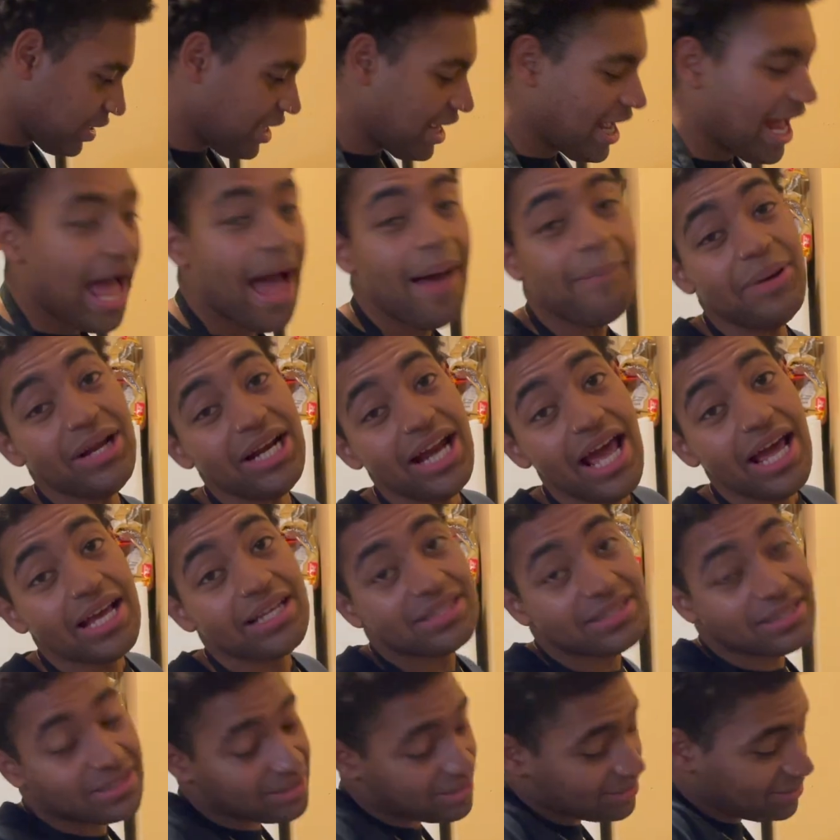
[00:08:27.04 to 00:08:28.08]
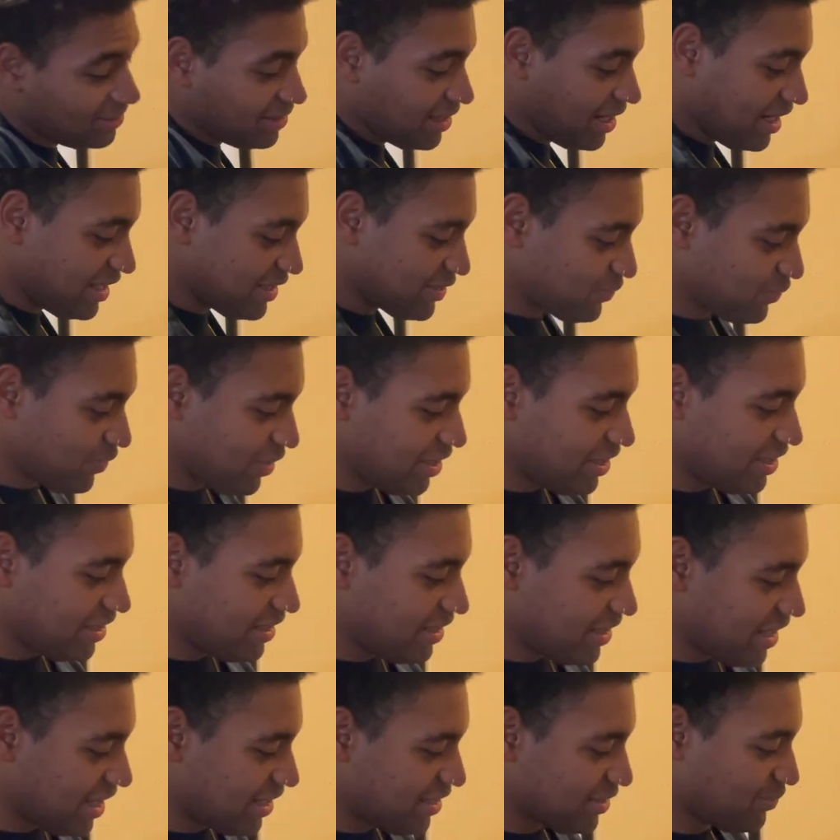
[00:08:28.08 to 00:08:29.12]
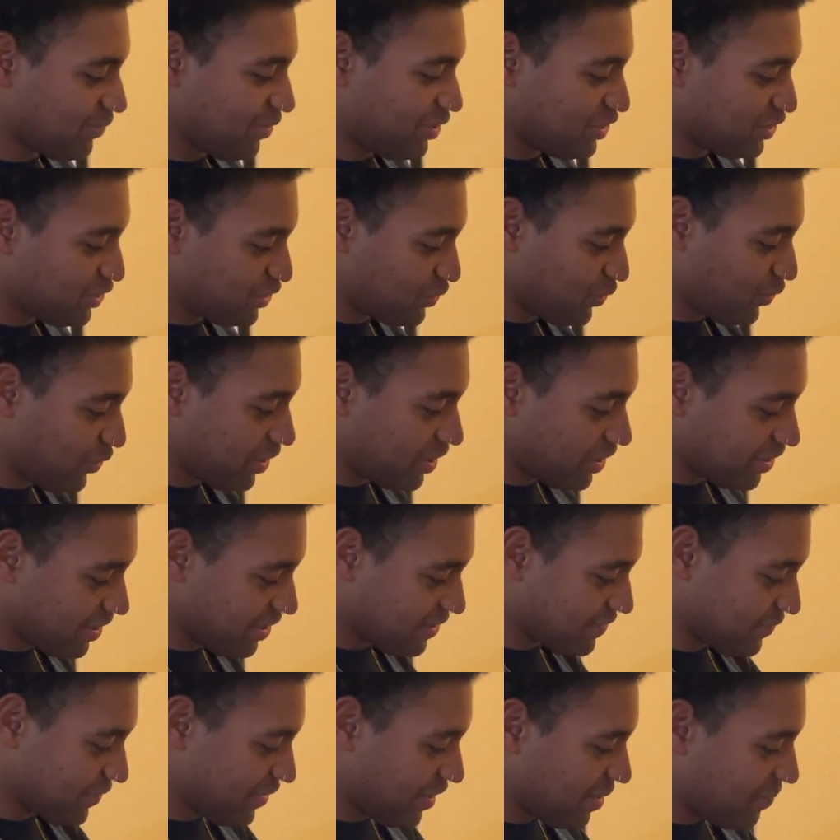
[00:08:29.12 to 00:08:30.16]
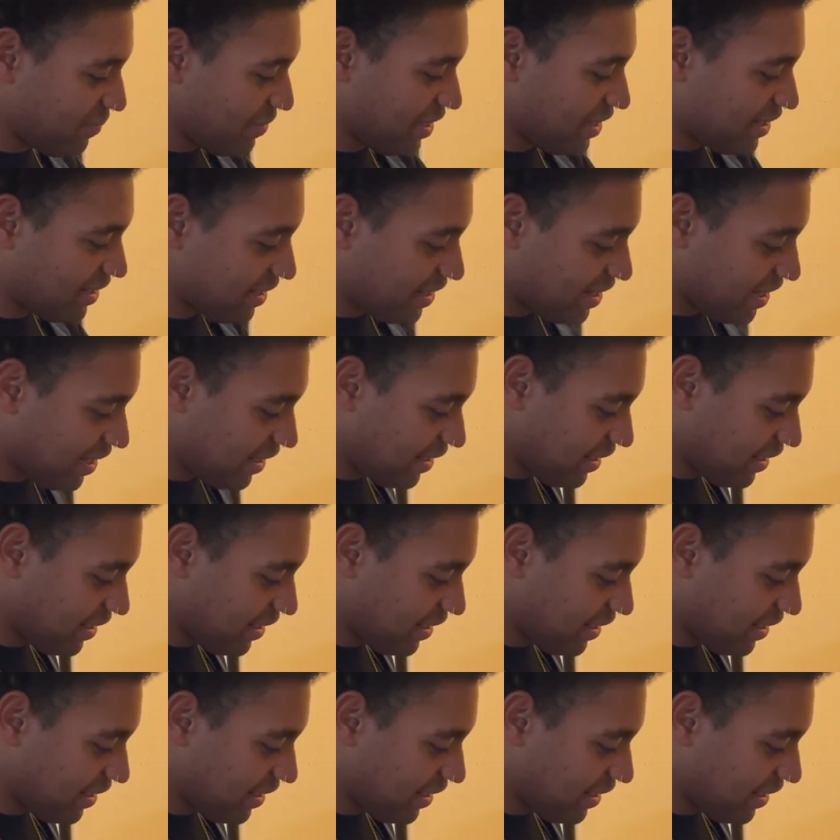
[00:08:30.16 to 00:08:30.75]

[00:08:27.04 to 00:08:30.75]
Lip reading: Happiness! I just want joy. That's why I made it.